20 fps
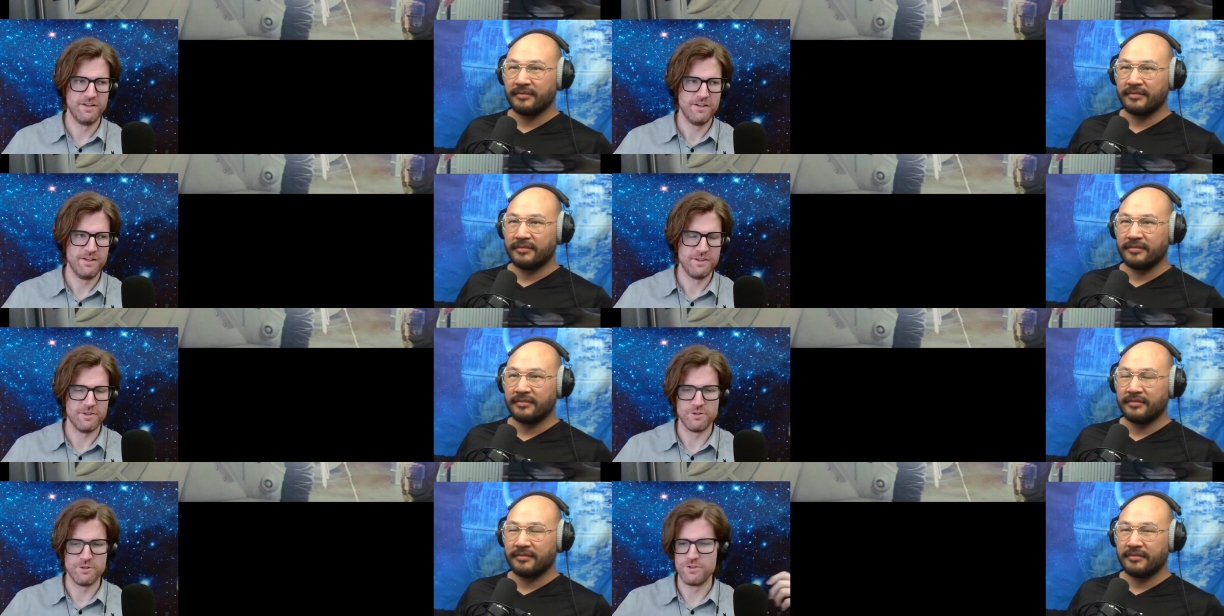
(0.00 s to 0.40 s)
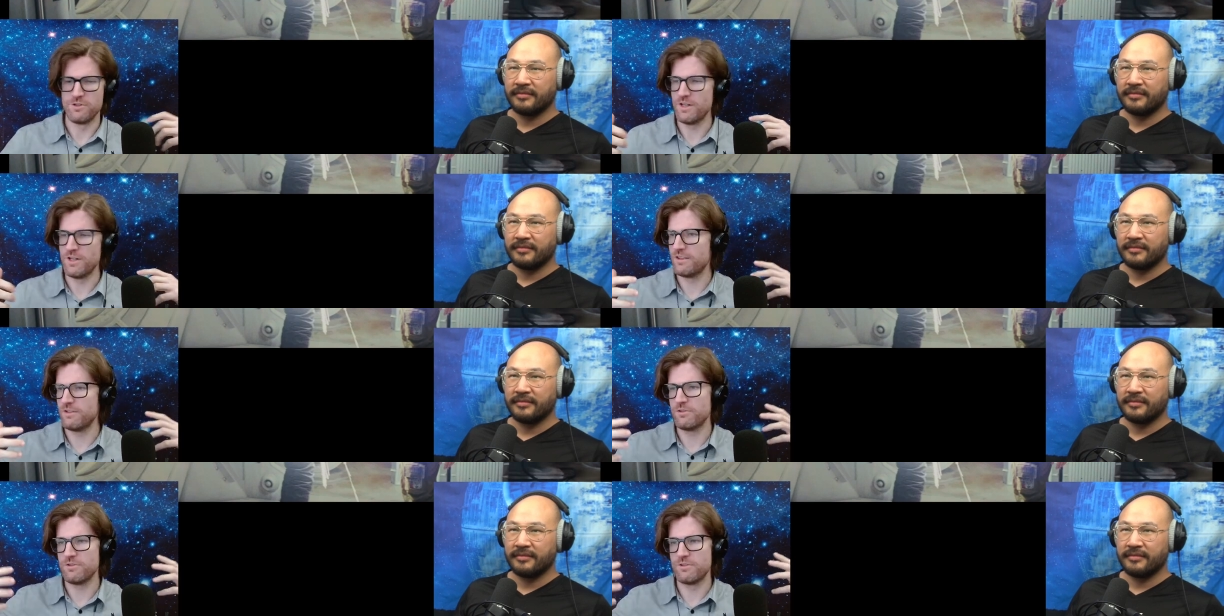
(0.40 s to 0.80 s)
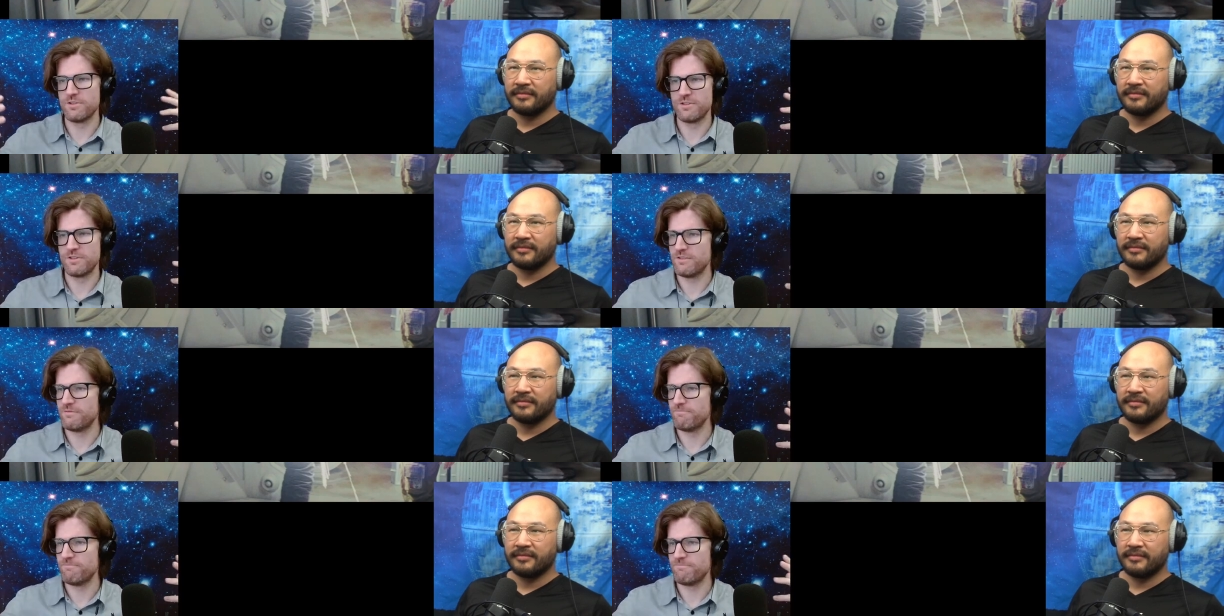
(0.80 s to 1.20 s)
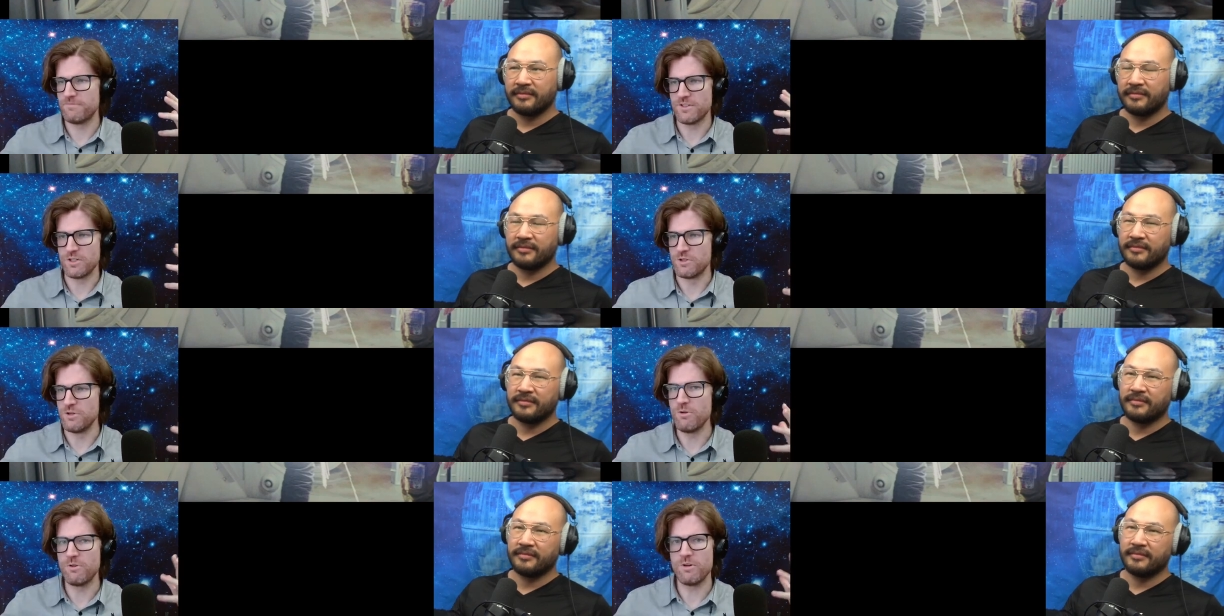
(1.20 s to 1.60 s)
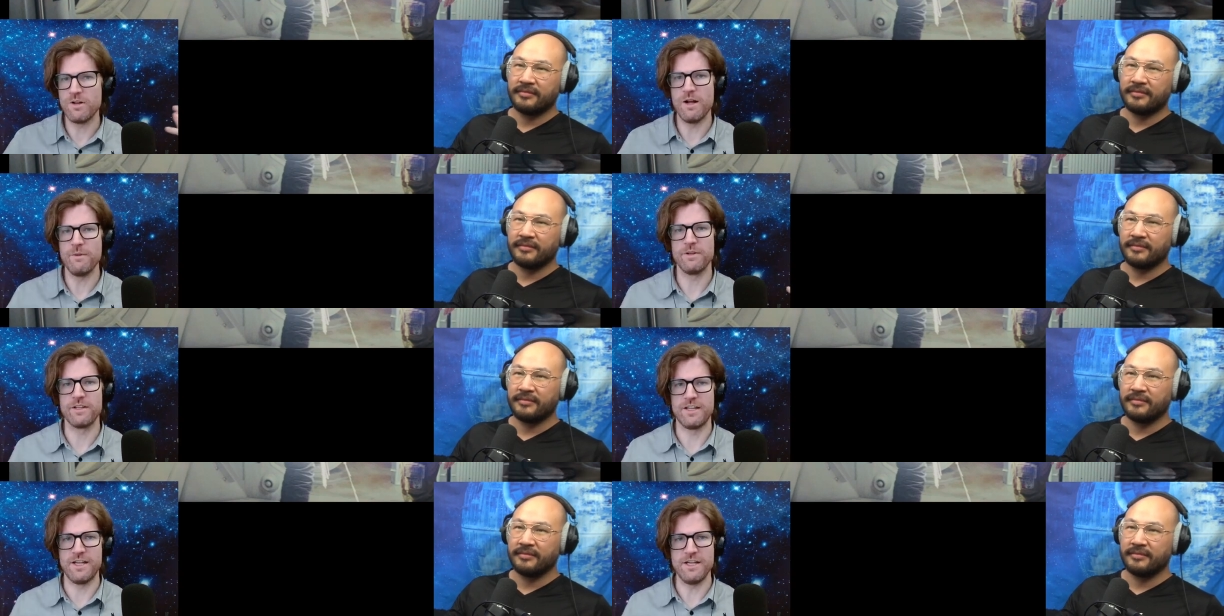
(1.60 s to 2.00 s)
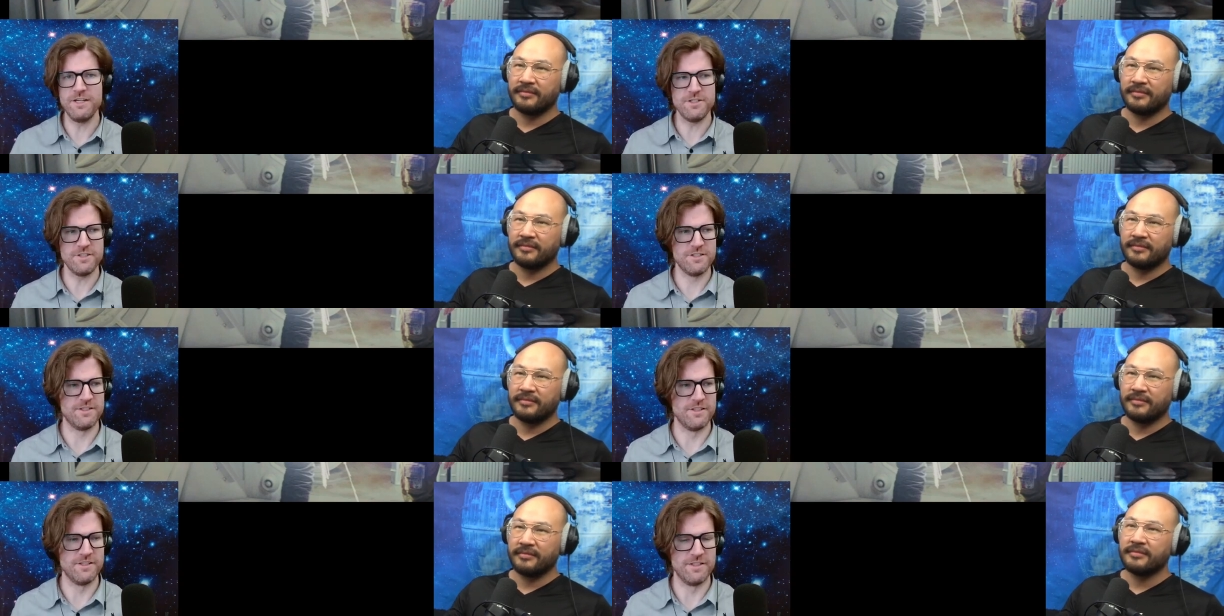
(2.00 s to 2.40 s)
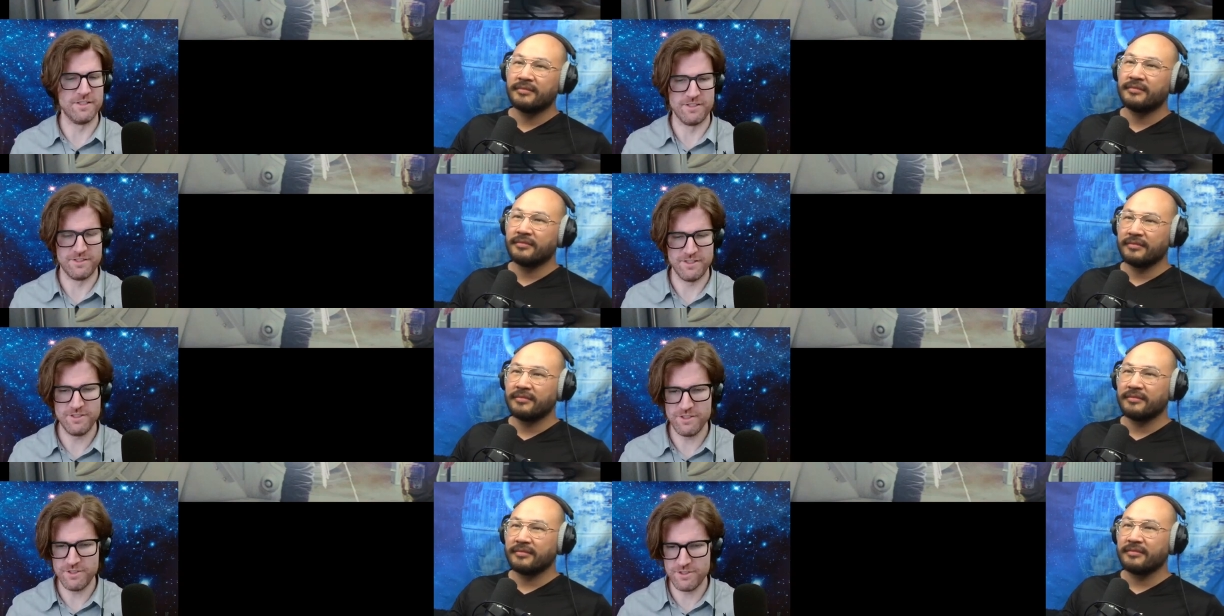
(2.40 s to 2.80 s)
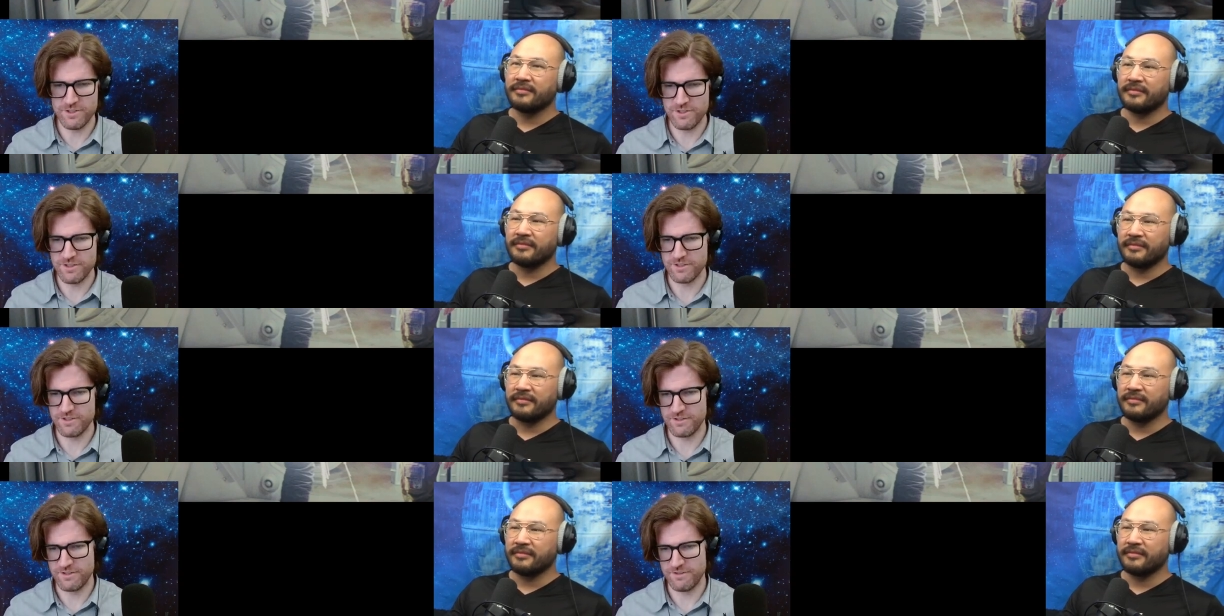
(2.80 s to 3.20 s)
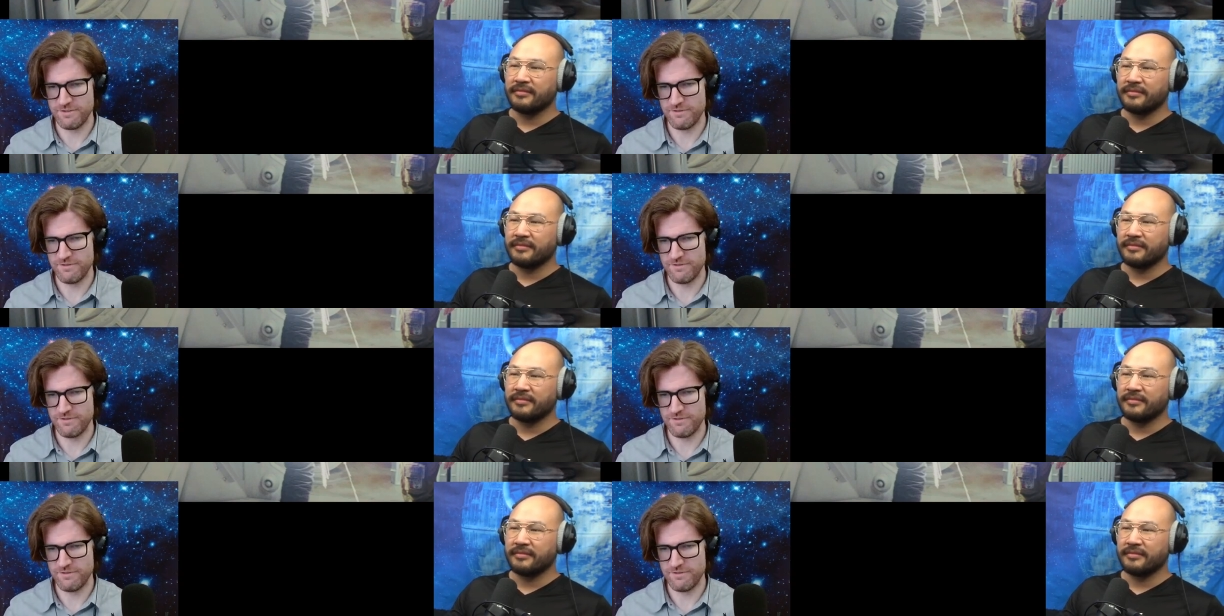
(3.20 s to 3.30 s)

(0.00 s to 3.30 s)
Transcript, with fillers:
Speaker 1: There's no complications in this. This is just.